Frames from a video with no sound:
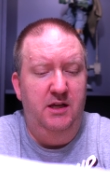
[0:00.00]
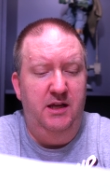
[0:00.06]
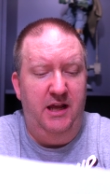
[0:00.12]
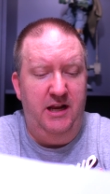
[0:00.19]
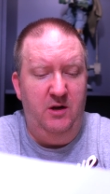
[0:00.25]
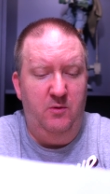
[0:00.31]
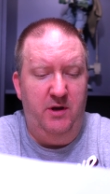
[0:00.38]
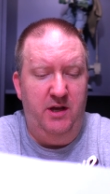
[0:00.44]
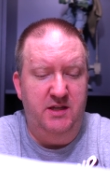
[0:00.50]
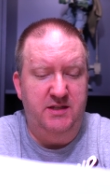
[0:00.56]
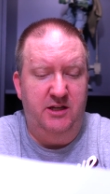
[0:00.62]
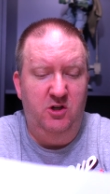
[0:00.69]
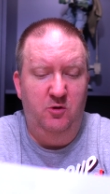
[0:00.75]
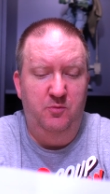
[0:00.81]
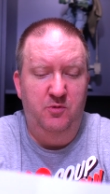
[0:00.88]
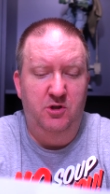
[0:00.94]
Anyways, I
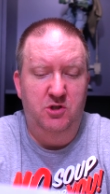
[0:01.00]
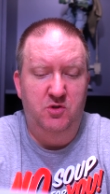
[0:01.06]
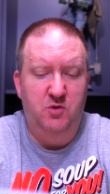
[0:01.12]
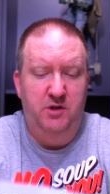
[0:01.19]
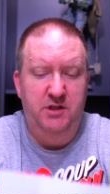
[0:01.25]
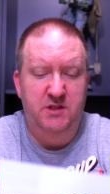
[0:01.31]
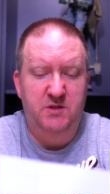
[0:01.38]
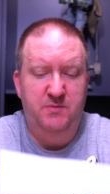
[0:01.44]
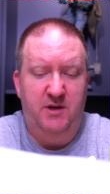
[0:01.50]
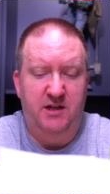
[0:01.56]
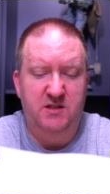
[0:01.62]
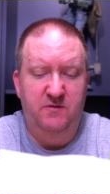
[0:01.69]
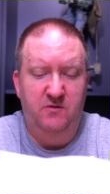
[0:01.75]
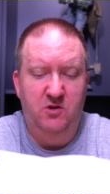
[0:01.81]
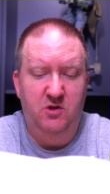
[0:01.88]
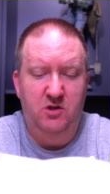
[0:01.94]
hope you enjoyed this
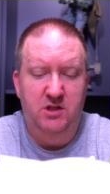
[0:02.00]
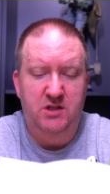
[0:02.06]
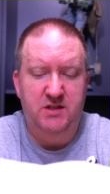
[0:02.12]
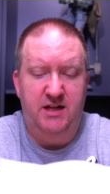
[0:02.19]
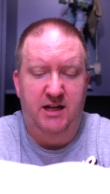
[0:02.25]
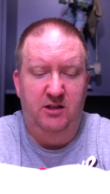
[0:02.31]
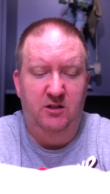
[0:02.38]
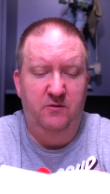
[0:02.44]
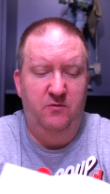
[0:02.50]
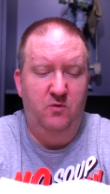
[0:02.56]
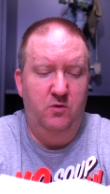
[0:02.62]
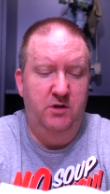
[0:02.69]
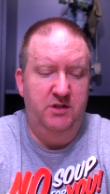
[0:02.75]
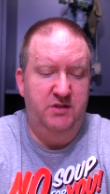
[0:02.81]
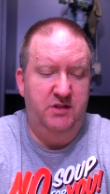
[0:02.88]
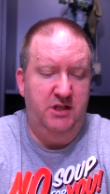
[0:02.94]
box of goodies and I look
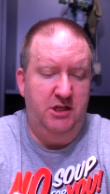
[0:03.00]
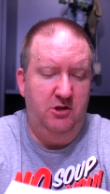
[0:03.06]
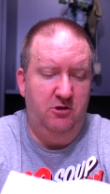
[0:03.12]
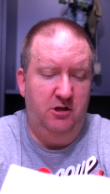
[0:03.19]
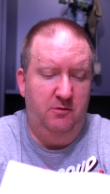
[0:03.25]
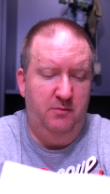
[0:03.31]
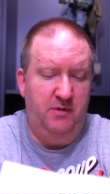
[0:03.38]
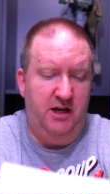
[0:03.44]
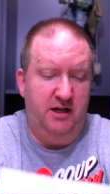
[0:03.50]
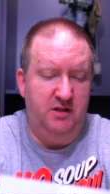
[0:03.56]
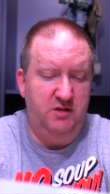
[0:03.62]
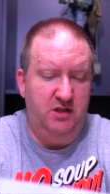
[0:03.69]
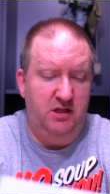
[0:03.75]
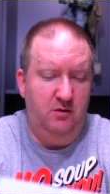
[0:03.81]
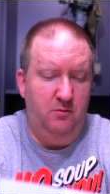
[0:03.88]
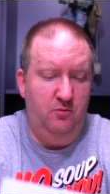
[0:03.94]
forward to seeing your
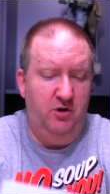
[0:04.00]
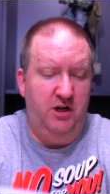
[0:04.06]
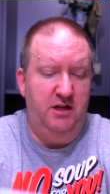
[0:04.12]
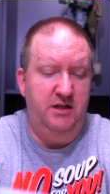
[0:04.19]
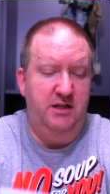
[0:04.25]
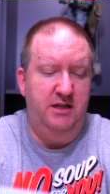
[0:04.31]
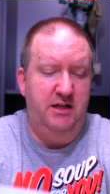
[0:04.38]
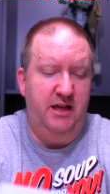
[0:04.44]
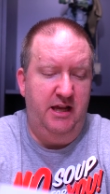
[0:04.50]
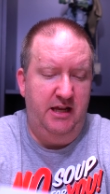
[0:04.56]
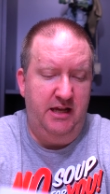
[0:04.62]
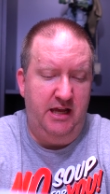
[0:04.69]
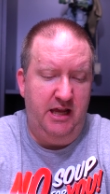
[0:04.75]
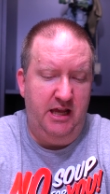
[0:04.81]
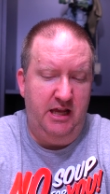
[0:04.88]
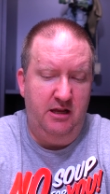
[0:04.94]
unboxing. Brandy,
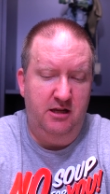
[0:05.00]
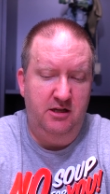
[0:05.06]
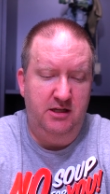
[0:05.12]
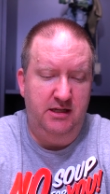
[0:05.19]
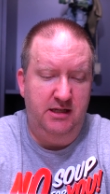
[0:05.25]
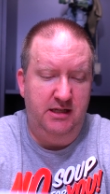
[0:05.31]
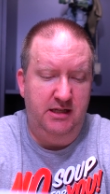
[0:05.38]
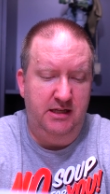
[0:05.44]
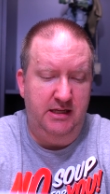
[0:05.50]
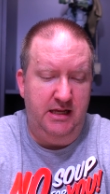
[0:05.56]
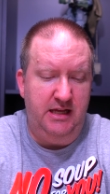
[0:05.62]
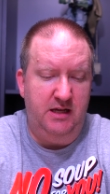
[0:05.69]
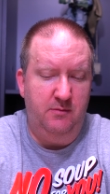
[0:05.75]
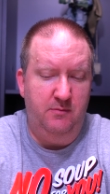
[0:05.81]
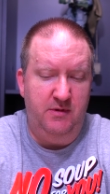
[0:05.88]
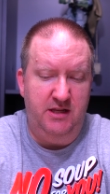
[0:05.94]
aka
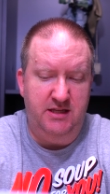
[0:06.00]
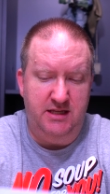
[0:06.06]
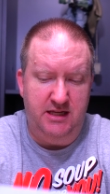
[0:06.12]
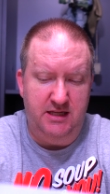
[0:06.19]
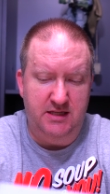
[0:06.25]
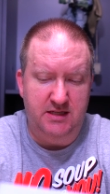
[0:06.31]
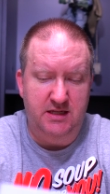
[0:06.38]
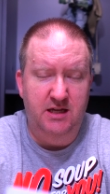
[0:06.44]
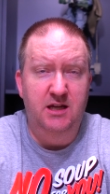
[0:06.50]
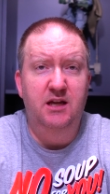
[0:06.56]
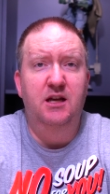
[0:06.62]
Geek Meets Eats.